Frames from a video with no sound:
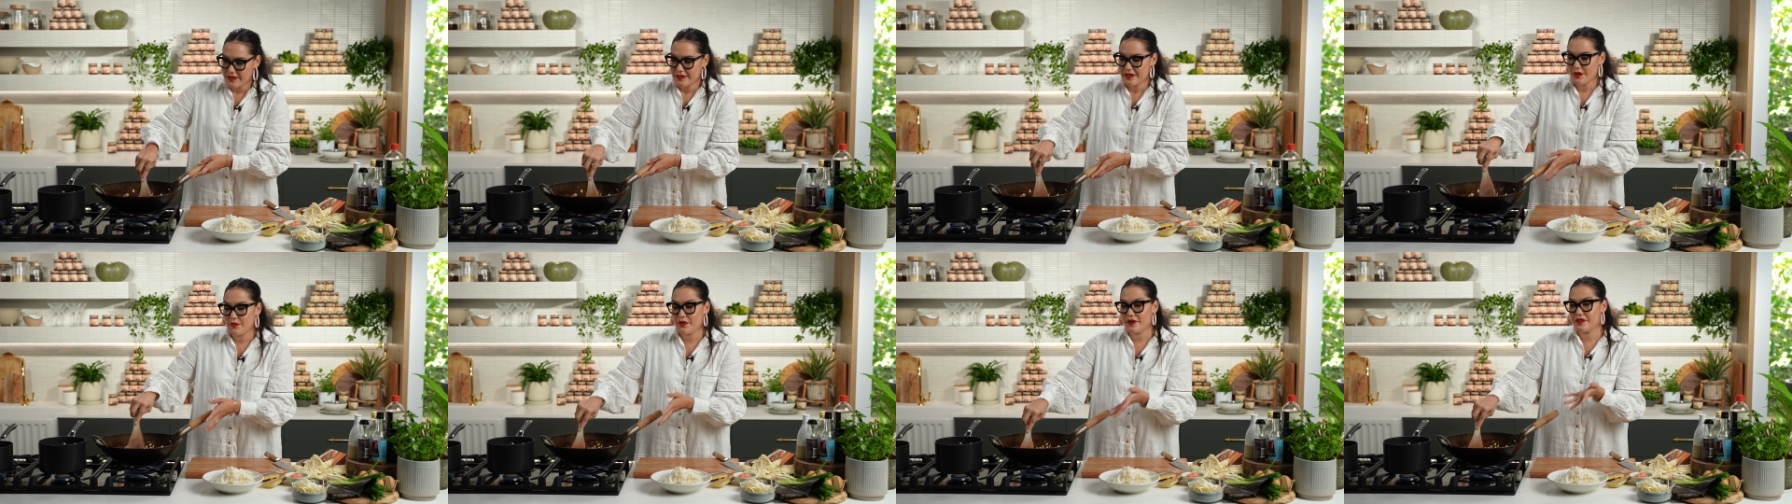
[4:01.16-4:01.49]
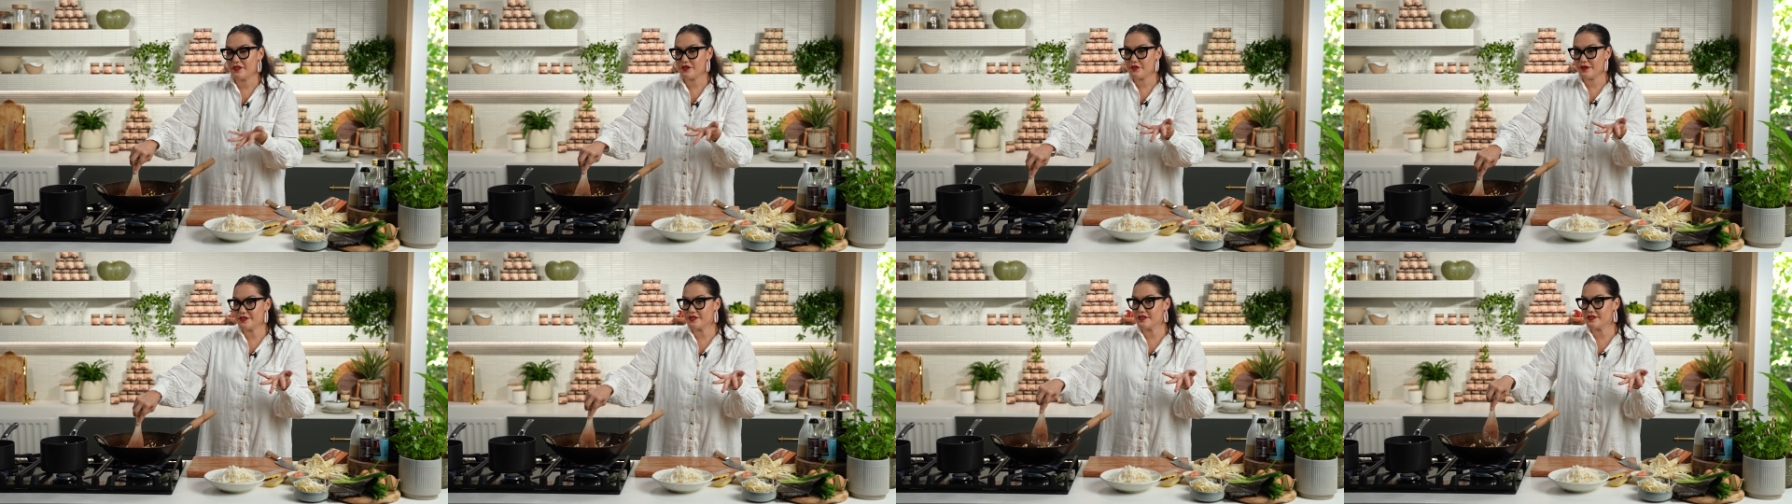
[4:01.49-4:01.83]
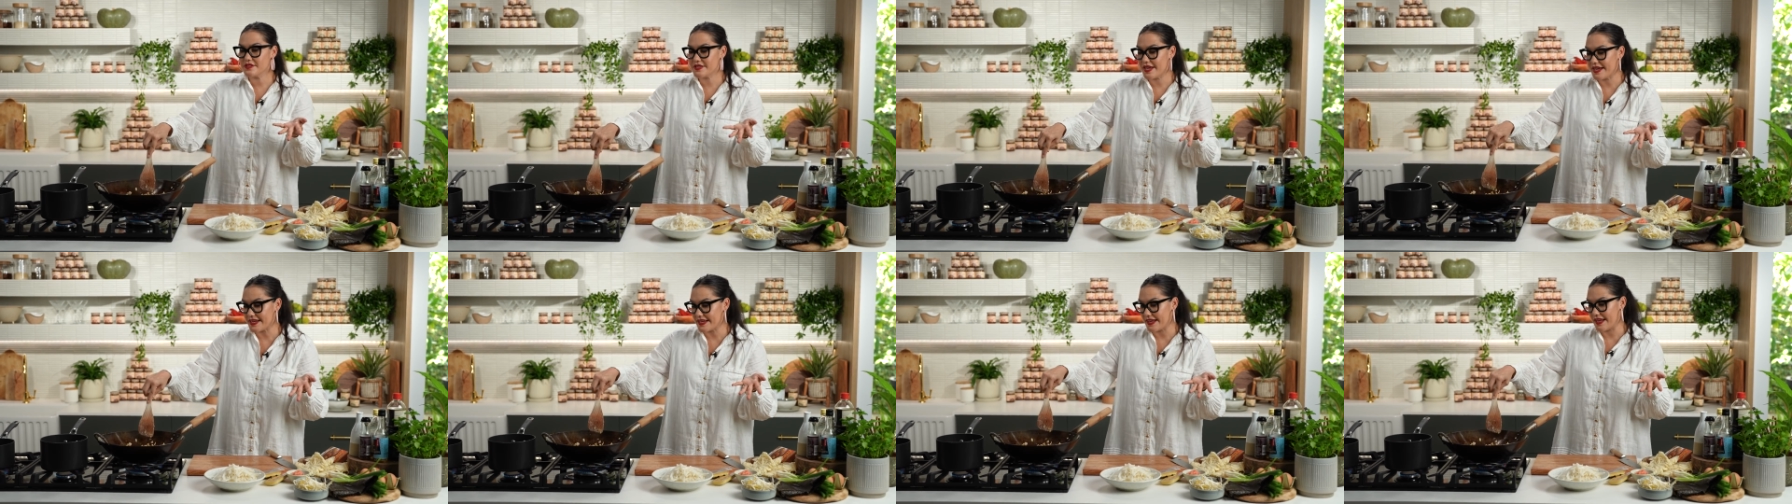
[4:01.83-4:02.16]
Now one of the
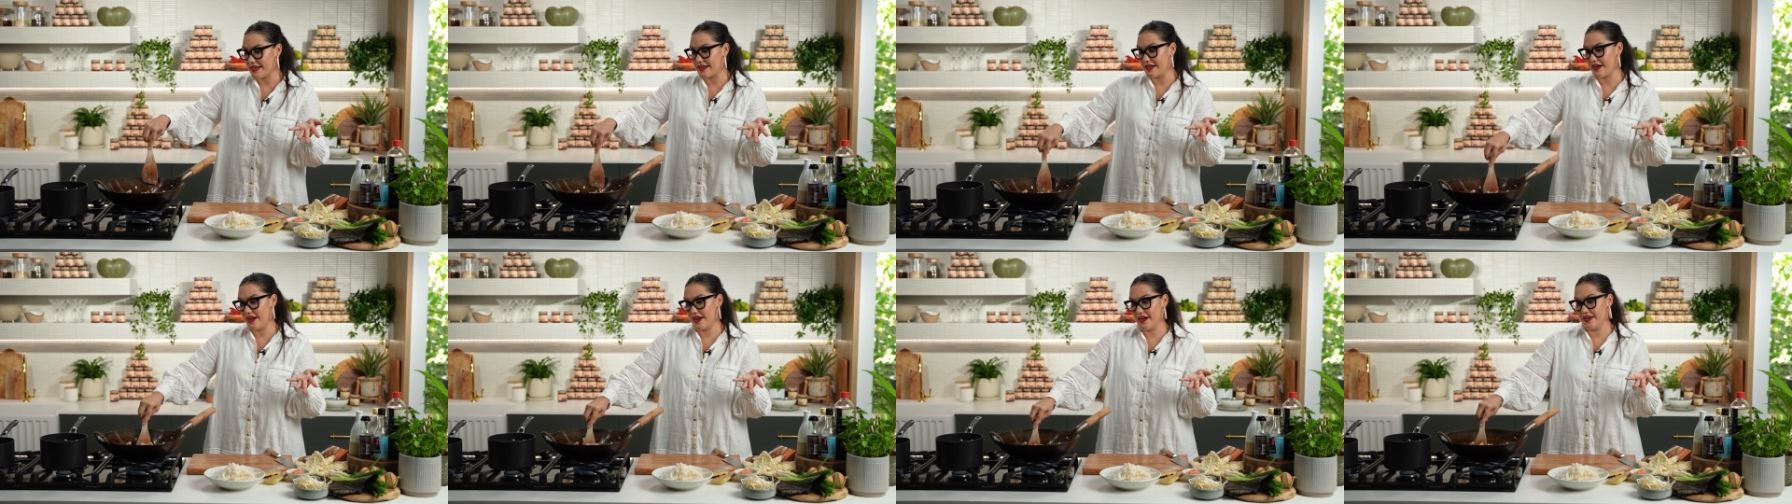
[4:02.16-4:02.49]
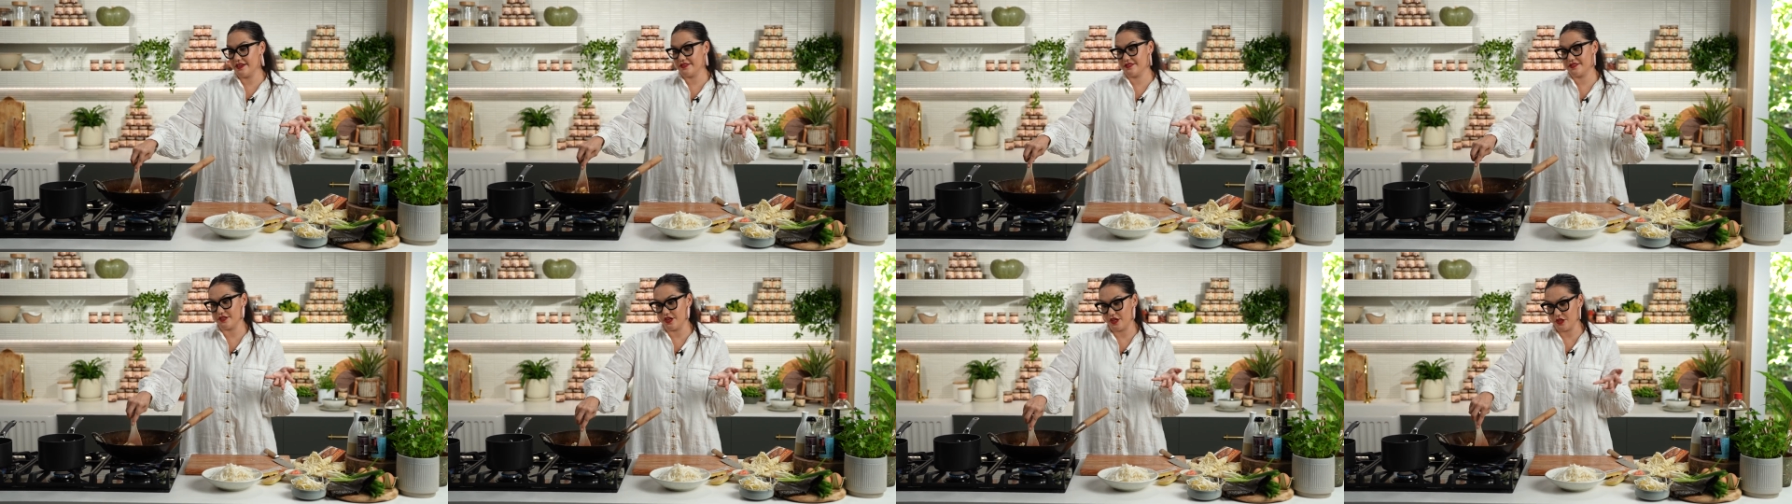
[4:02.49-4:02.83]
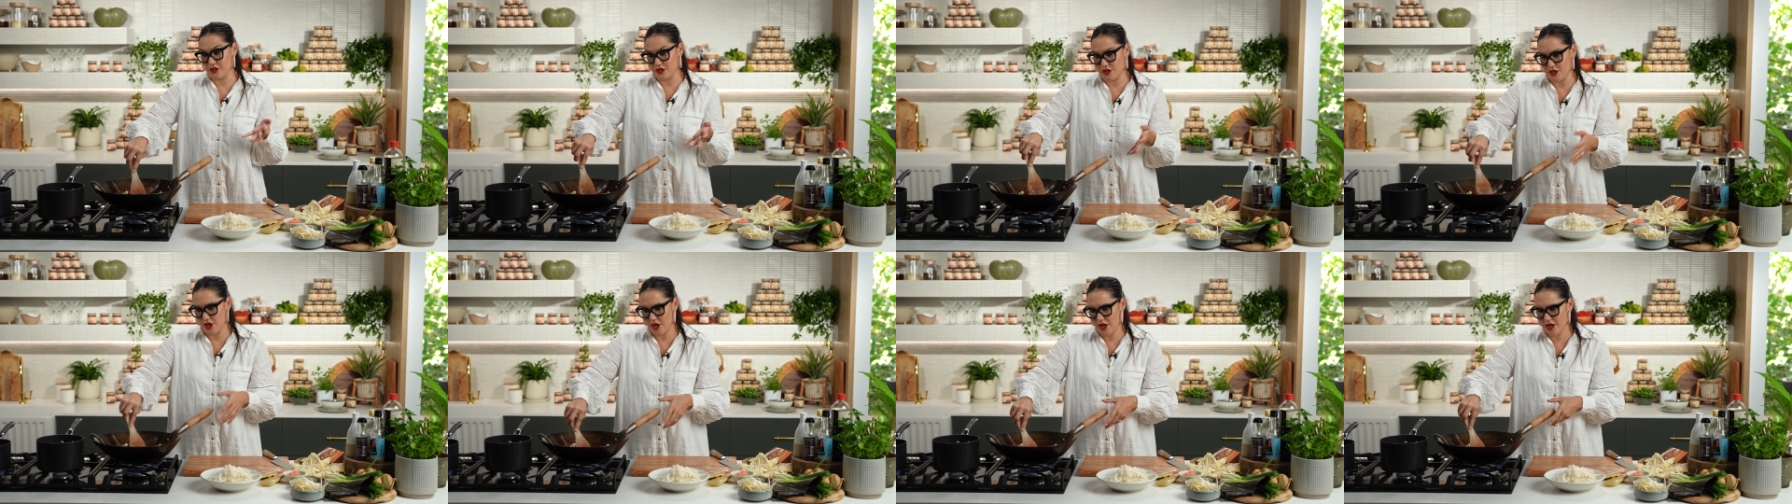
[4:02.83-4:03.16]
questions I get asked a
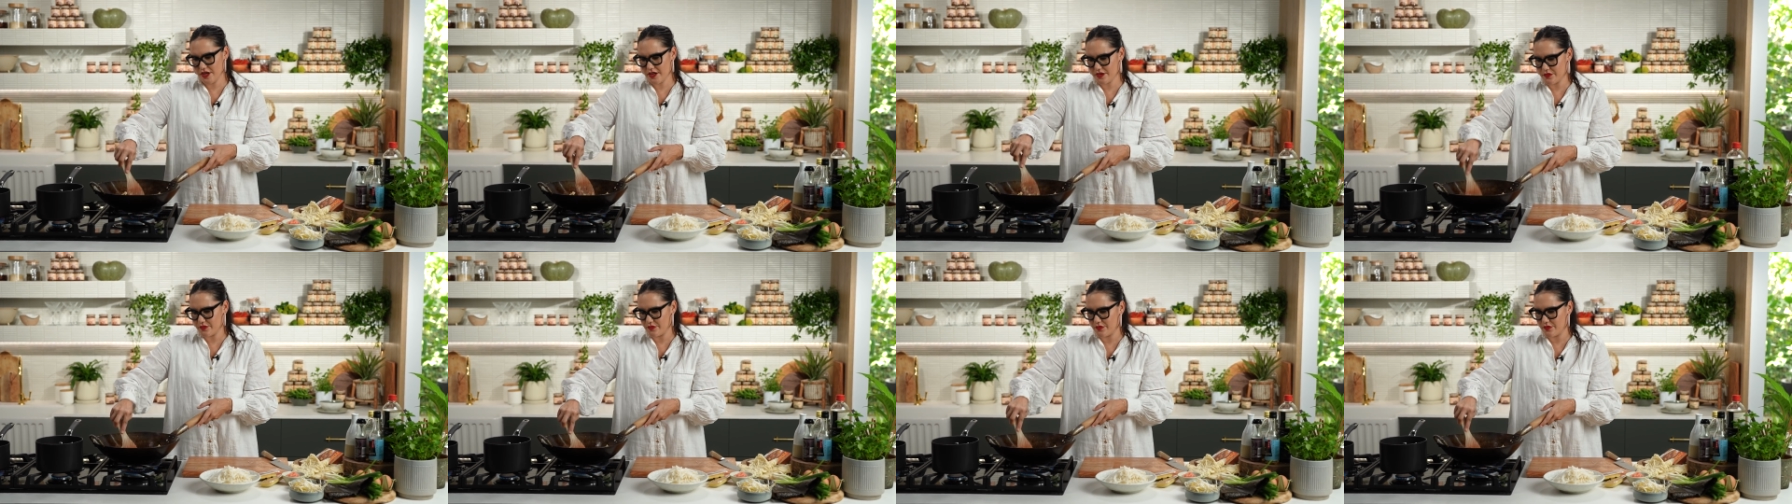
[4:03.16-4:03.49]
lot